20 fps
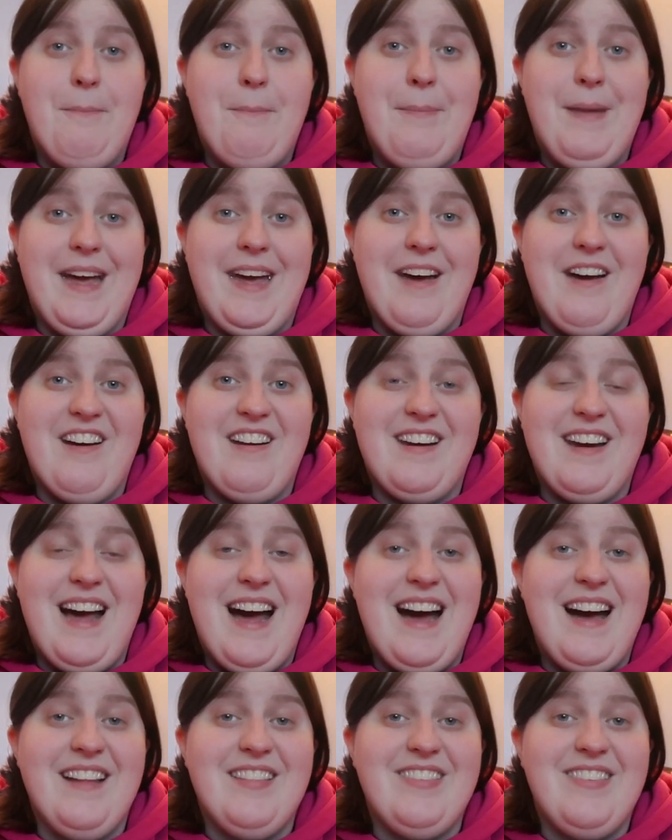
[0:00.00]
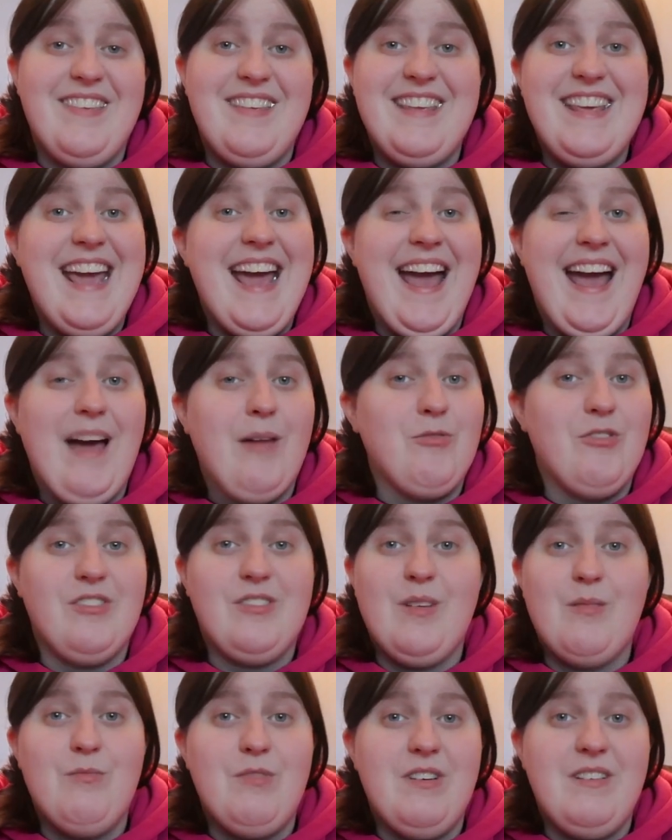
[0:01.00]
bigger. And yeah,
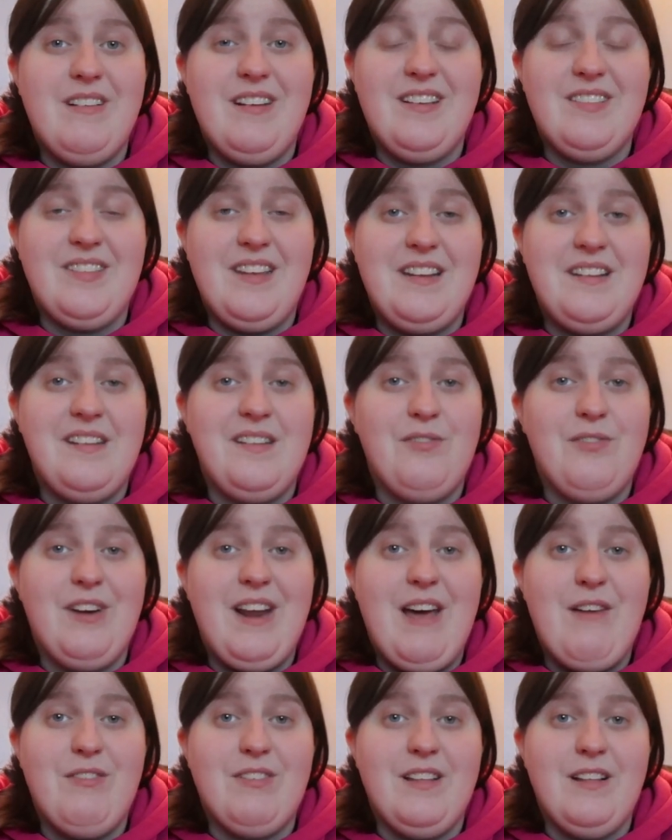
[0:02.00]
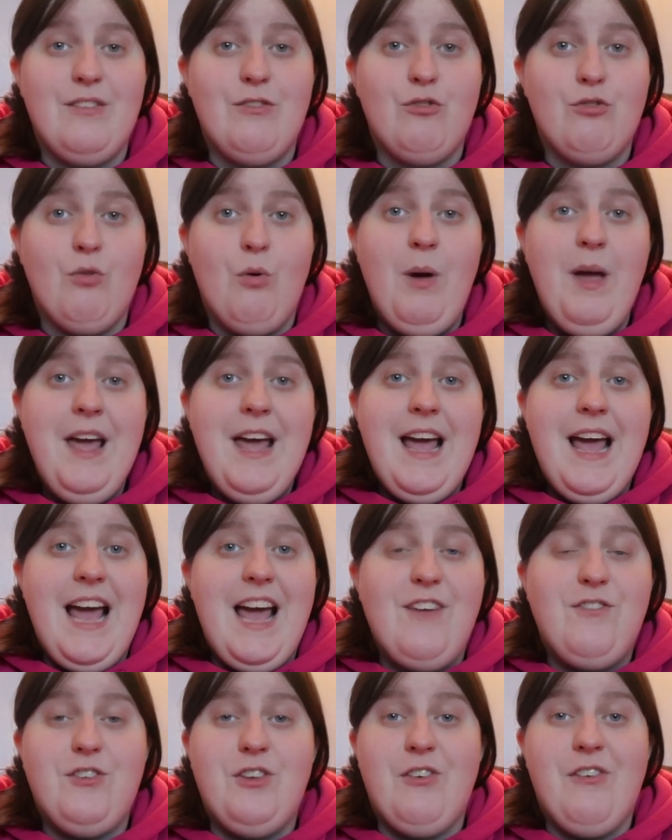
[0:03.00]
I'm really excited for everything. So
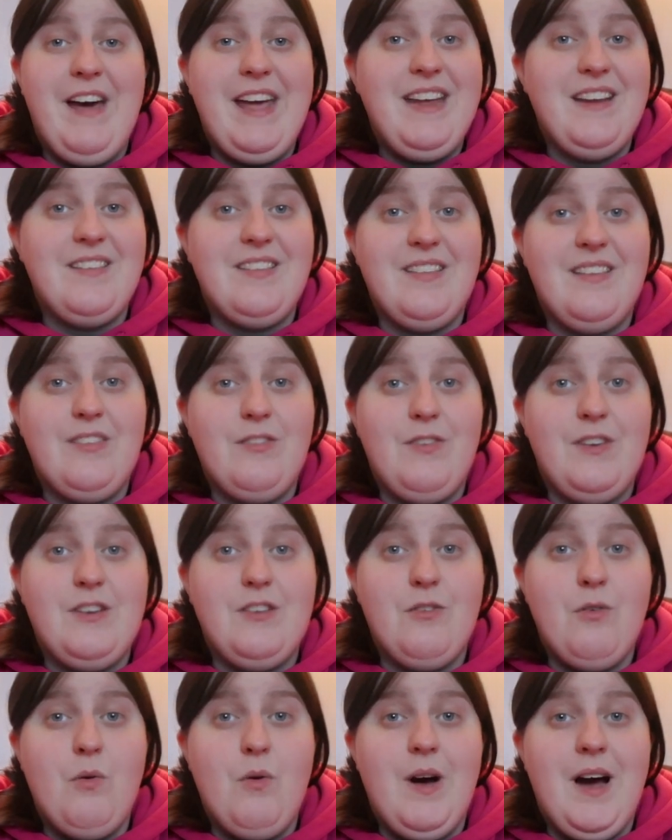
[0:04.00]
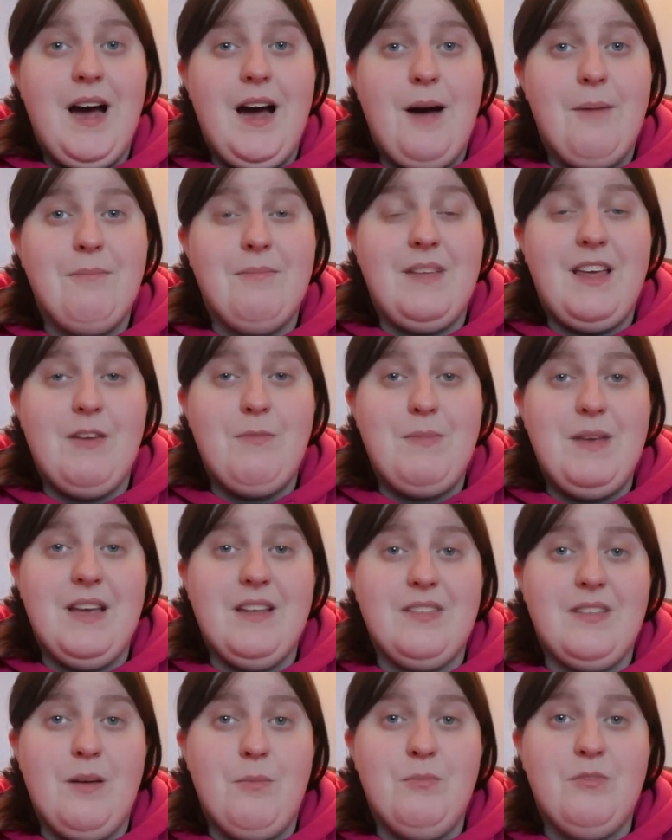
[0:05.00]
if you liked this video, give me
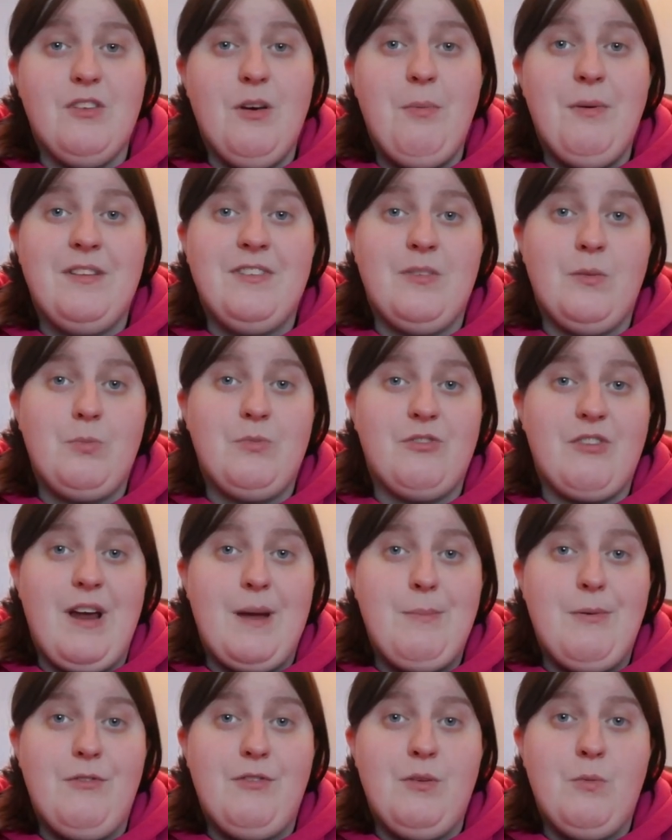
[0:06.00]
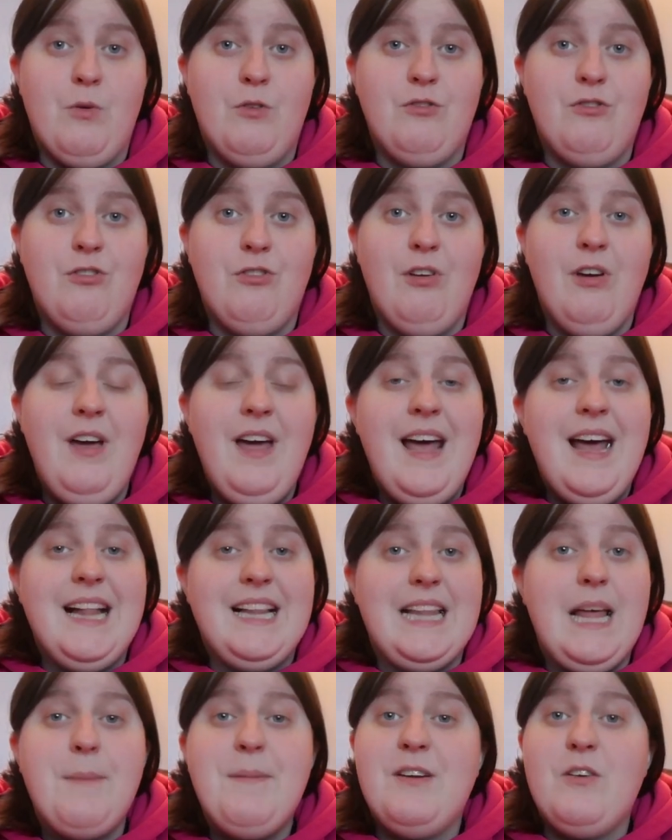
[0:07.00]
a thumbs up and subscribe if you want to.
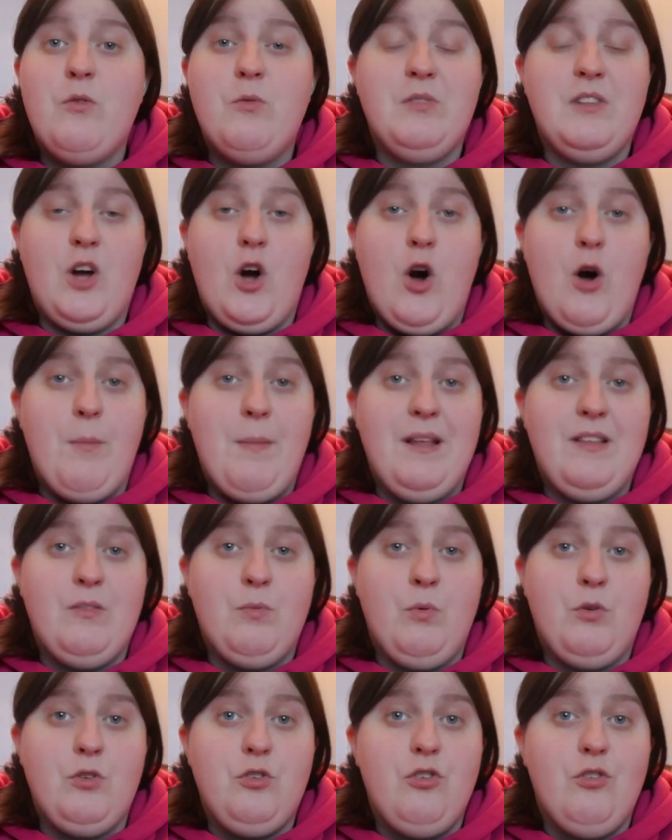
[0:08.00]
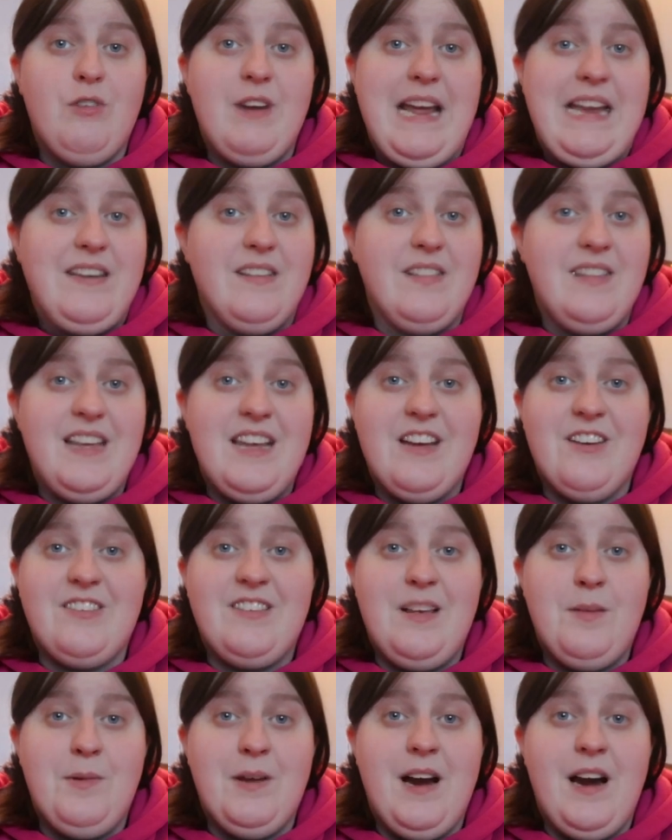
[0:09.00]
Let me know in the comments what your end of the year
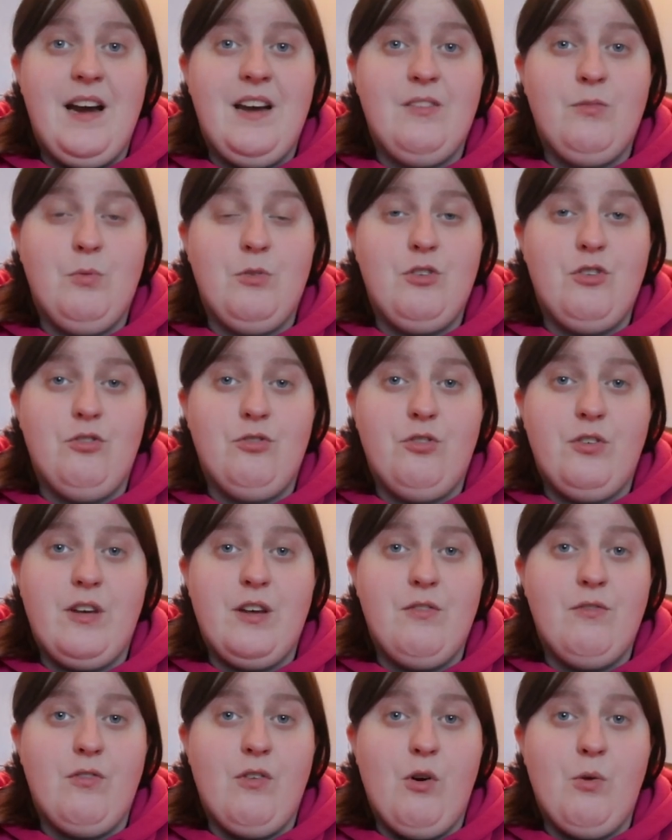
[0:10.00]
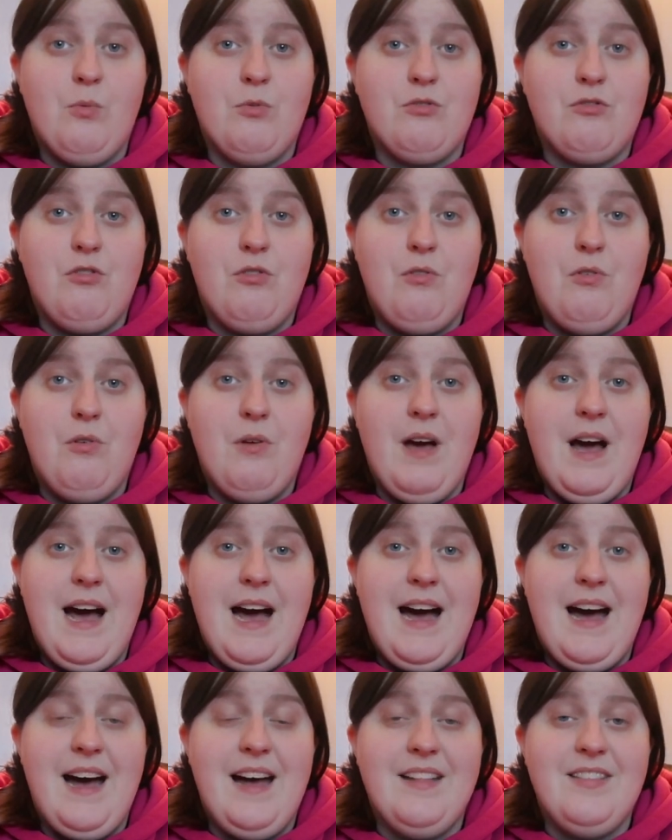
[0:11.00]
TBR is, what you're looking forward to,
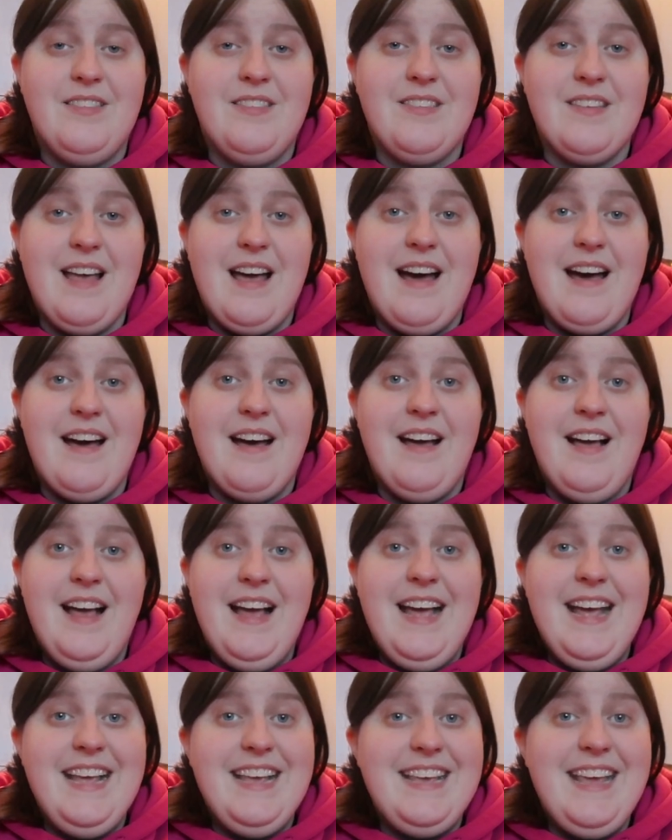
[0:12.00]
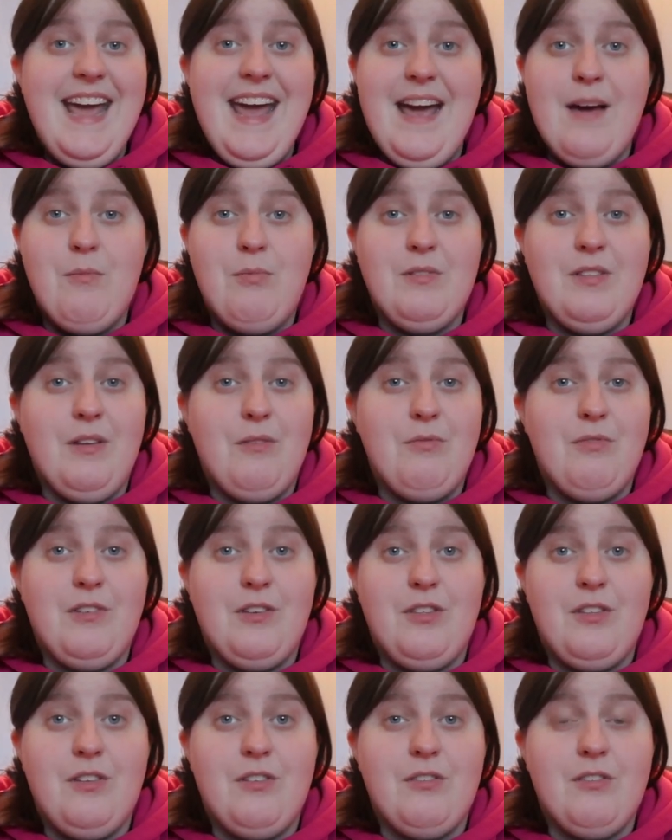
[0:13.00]
and yeah, without
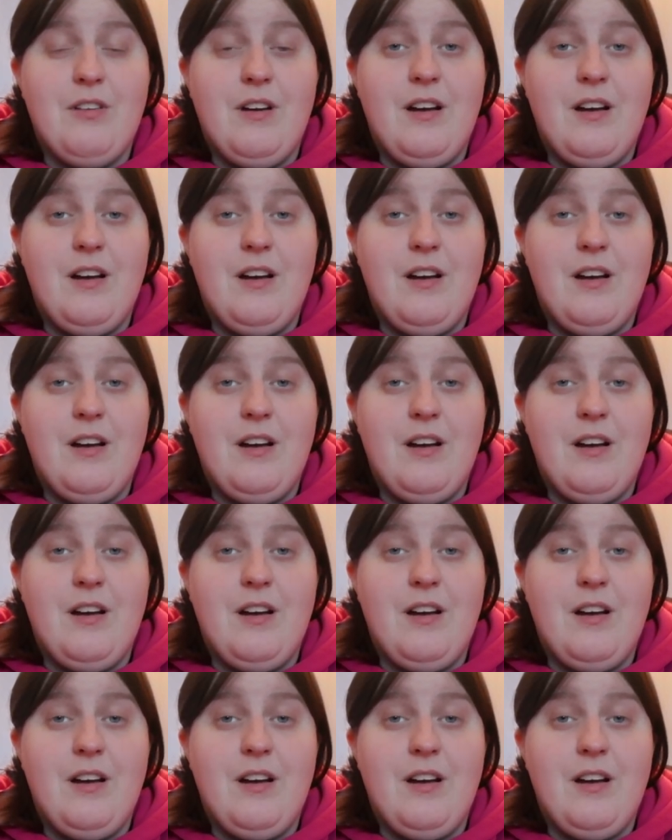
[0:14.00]
further